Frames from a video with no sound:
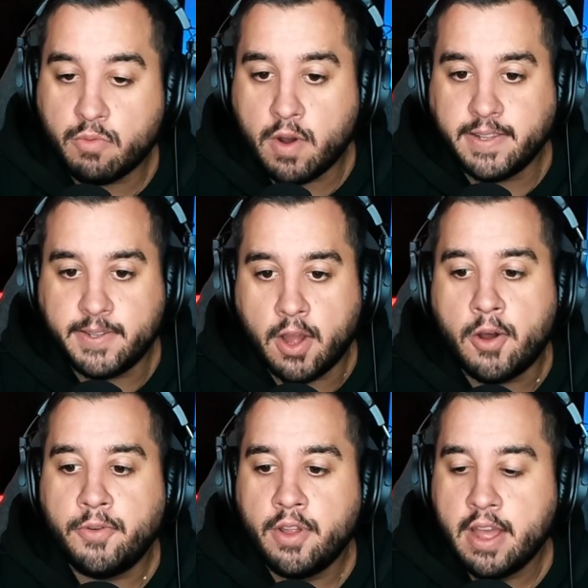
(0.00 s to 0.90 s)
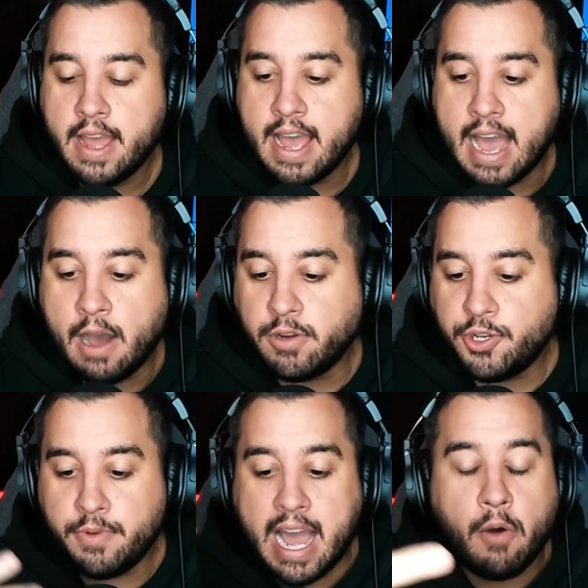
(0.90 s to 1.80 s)
1 stone. How would
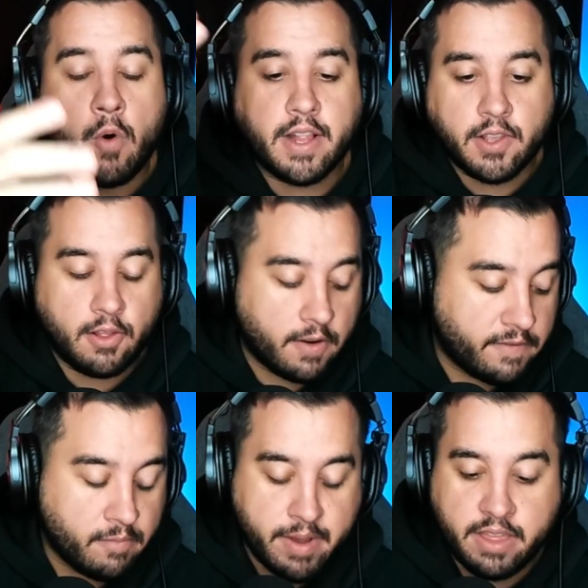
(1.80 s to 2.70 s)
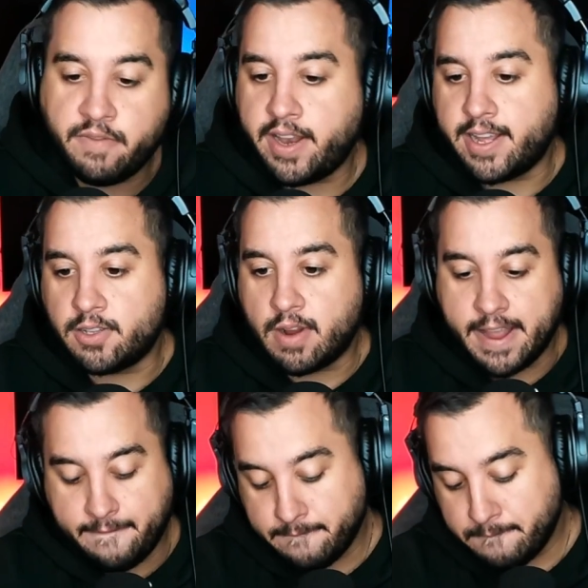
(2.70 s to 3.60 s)
you not want to learn from Beth Phoenix, right?